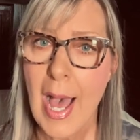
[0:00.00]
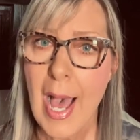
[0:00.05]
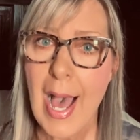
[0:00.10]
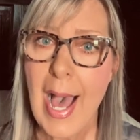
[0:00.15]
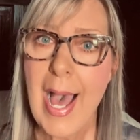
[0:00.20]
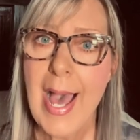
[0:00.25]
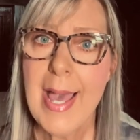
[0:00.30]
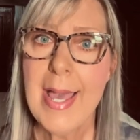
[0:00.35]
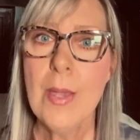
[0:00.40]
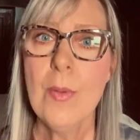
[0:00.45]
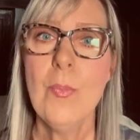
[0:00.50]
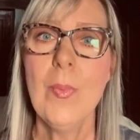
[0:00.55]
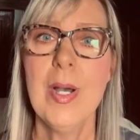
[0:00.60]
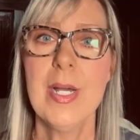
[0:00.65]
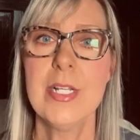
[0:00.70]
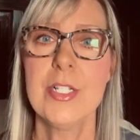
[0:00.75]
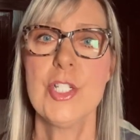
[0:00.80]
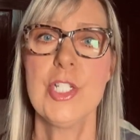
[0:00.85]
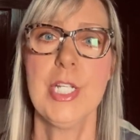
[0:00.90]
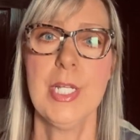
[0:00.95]
I
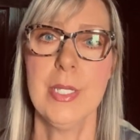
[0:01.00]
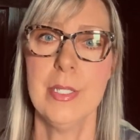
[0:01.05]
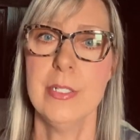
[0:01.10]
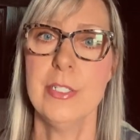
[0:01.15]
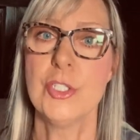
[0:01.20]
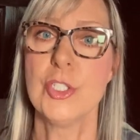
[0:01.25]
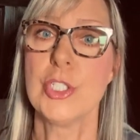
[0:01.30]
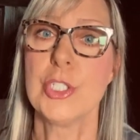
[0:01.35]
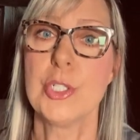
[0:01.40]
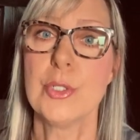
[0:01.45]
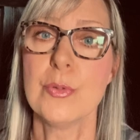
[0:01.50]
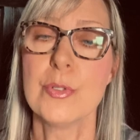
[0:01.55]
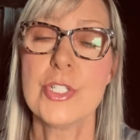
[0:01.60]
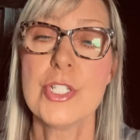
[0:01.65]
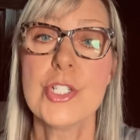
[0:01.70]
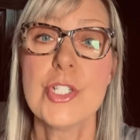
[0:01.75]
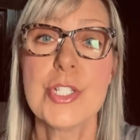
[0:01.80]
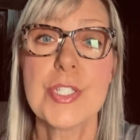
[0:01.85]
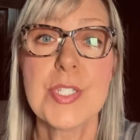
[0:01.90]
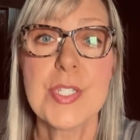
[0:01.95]
want to challenge you
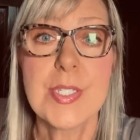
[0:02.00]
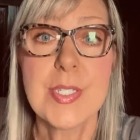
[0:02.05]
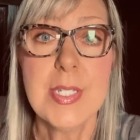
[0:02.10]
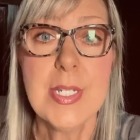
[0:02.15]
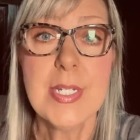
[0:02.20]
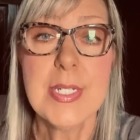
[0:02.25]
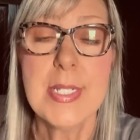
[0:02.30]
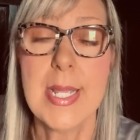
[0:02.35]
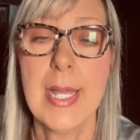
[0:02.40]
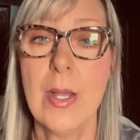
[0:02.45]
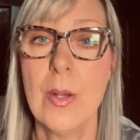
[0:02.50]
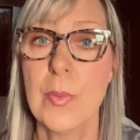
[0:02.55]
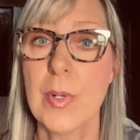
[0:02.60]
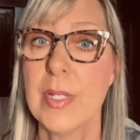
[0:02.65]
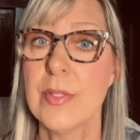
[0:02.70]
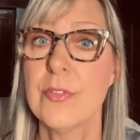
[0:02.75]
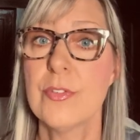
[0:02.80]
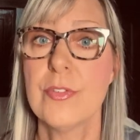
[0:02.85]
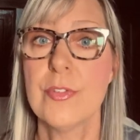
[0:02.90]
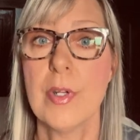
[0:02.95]
to just sit down
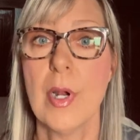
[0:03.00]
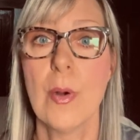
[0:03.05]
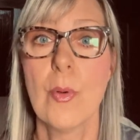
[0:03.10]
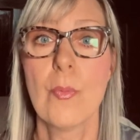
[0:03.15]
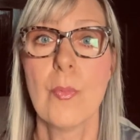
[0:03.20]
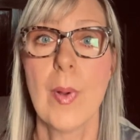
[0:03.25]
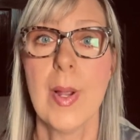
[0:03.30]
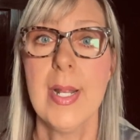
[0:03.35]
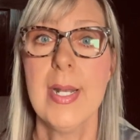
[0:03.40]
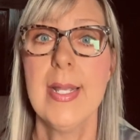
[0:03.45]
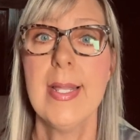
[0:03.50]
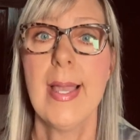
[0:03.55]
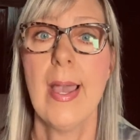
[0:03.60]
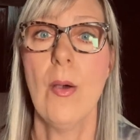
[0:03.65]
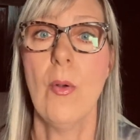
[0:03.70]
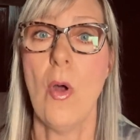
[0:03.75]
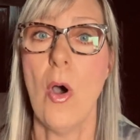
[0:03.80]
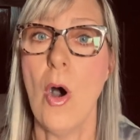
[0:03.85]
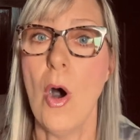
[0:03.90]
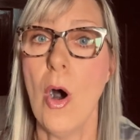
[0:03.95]
and start writing
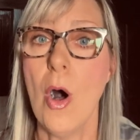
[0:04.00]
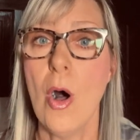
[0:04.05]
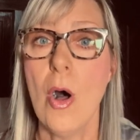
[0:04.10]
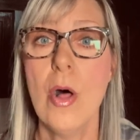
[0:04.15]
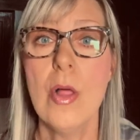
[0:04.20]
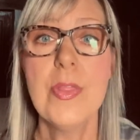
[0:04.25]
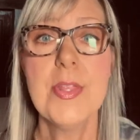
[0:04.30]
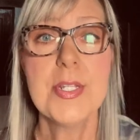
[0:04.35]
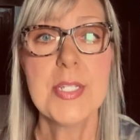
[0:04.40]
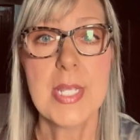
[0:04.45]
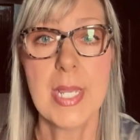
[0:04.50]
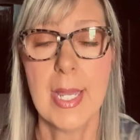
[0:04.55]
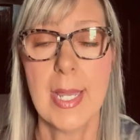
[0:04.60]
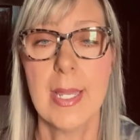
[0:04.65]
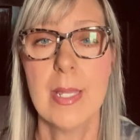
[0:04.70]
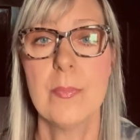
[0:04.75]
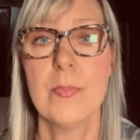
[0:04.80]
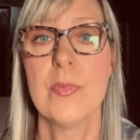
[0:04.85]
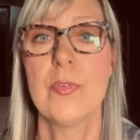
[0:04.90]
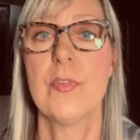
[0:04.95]
out all the
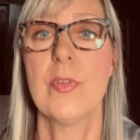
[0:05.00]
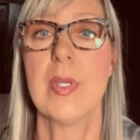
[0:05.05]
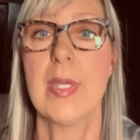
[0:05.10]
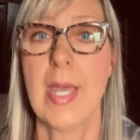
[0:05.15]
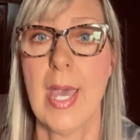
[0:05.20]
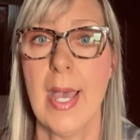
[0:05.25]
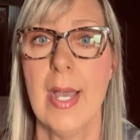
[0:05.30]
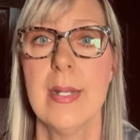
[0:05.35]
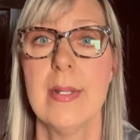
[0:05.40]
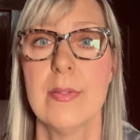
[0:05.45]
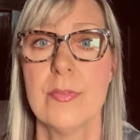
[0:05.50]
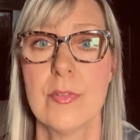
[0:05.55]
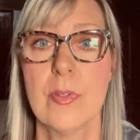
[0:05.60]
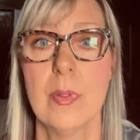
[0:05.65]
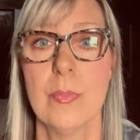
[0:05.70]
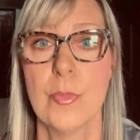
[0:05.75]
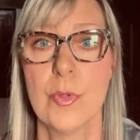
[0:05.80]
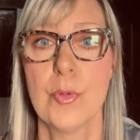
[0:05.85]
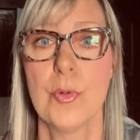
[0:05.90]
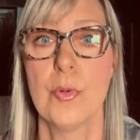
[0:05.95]
times that God has
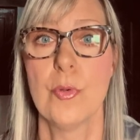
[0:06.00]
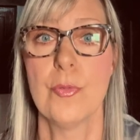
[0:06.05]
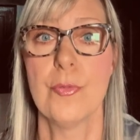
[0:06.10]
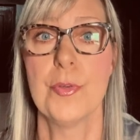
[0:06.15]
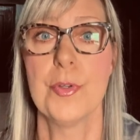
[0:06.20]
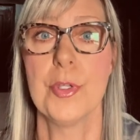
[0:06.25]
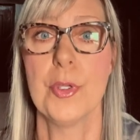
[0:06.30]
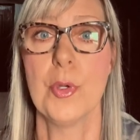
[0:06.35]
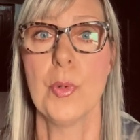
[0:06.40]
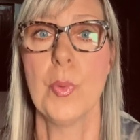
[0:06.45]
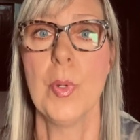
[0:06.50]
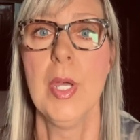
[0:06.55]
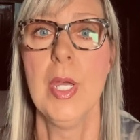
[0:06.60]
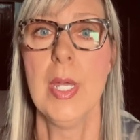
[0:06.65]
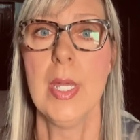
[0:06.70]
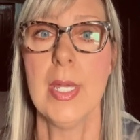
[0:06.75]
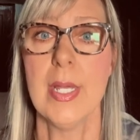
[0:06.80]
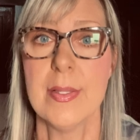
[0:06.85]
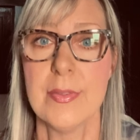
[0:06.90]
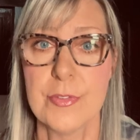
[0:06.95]
come through for you
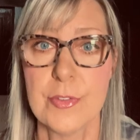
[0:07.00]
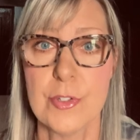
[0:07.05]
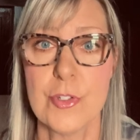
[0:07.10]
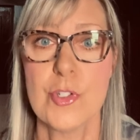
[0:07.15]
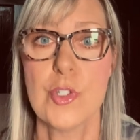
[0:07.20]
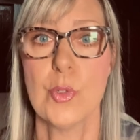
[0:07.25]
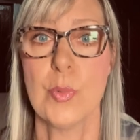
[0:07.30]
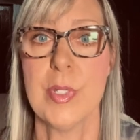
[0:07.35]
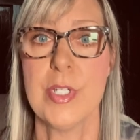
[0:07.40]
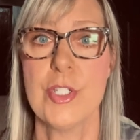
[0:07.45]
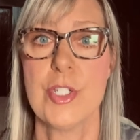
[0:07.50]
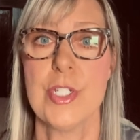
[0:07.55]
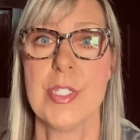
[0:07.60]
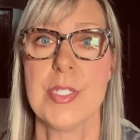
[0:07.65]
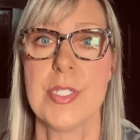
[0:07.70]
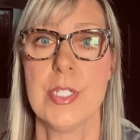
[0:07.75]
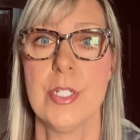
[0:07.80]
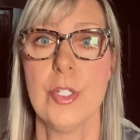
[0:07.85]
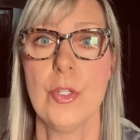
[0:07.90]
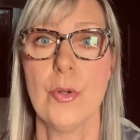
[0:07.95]
in
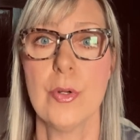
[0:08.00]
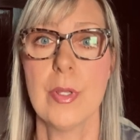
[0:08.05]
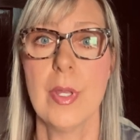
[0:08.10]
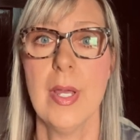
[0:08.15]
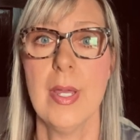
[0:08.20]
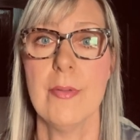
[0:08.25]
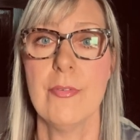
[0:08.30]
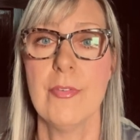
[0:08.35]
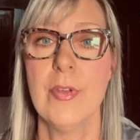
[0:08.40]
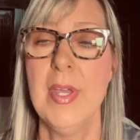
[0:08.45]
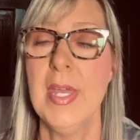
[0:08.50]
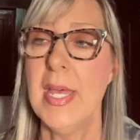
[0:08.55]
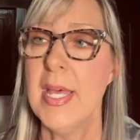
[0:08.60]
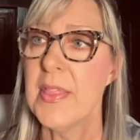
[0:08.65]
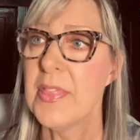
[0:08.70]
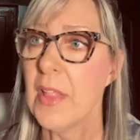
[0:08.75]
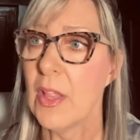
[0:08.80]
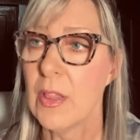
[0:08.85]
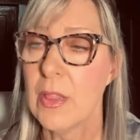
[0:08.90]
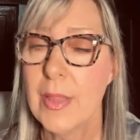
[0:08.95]
situations in your life.
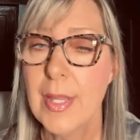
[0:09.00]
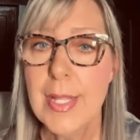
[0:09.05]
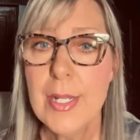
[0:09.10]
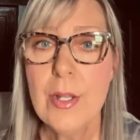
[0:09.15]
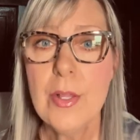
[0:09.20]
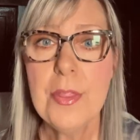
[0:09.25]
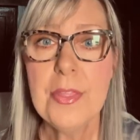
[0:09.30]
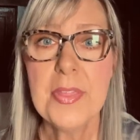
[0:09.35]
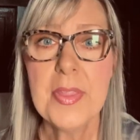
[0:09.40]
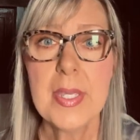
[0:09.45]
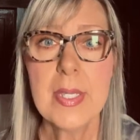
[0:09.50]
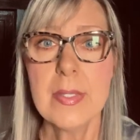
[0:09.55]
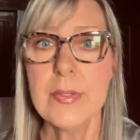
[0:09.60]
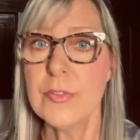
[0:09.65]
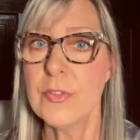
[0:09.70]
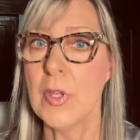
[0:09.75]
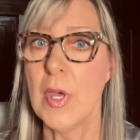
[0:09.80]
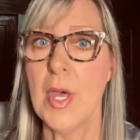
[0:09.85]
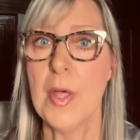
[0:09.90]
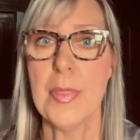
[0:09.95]
The little
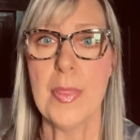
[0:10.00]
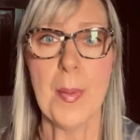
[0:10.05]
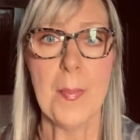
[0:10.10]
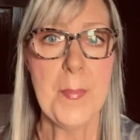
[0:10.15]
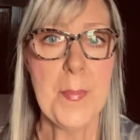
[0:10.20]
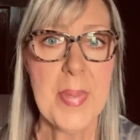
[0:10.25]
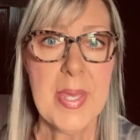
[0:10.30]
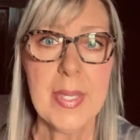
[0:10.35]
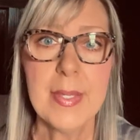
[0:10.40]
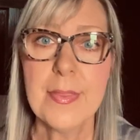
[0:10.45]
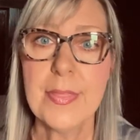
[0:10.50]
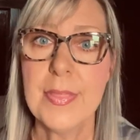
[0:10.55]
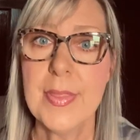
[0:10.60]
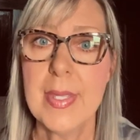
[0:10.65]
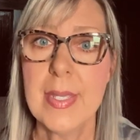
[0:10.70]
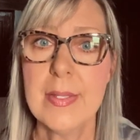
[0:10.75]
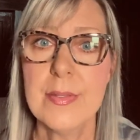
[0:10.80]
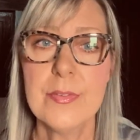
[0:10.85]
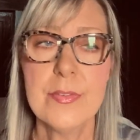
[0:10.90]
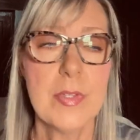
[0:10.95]
things, the big
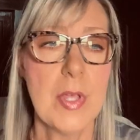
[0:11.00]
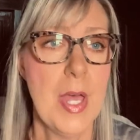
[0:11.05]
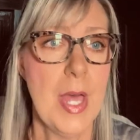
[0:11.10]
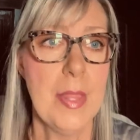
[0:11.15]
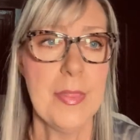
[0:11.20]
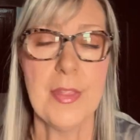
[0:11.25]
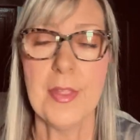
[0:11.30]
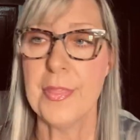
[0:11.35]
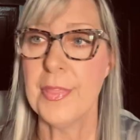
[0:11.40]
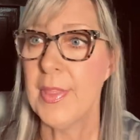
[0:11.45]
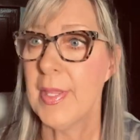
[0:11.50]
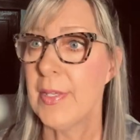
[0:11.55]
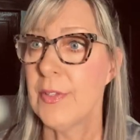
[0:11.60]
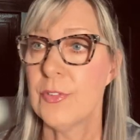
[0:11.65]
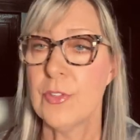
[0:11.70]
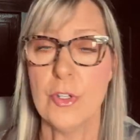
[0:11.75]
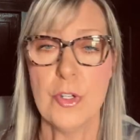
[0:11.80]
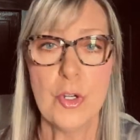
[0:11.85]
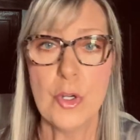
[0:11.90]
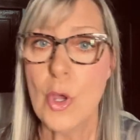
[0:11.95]
things, the
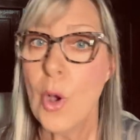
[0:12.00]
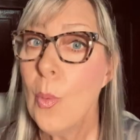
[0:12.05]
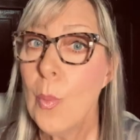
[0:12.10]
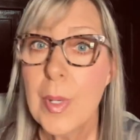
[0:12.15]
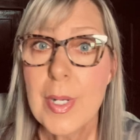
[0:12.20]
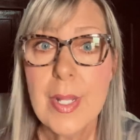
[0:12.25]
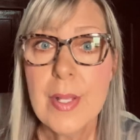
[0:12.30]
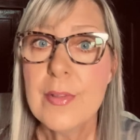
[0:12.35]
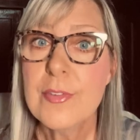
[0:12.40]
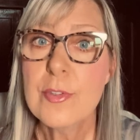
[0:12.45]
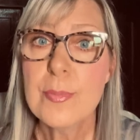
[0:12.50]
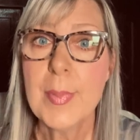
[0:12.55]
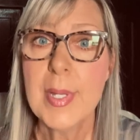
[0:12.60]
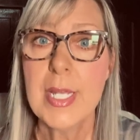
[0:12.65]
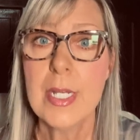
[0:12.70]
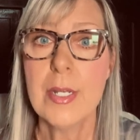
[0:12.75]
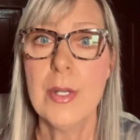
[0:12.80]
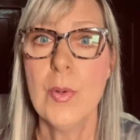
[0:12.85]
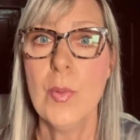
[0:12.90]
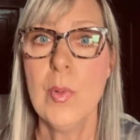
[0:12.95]
things that no one else
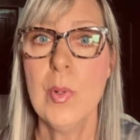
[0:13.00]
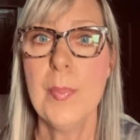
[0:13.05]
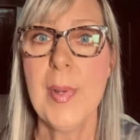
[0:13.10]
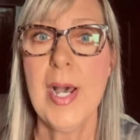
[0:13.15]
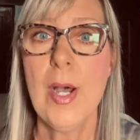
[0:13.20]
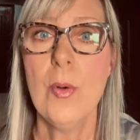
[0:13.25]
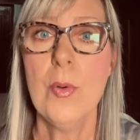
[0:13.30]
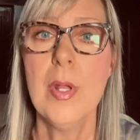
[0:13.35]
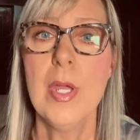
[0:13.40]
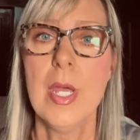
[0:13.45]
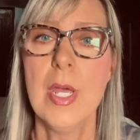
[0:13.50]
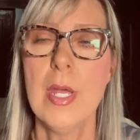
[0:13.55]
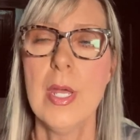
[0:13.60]
might know about.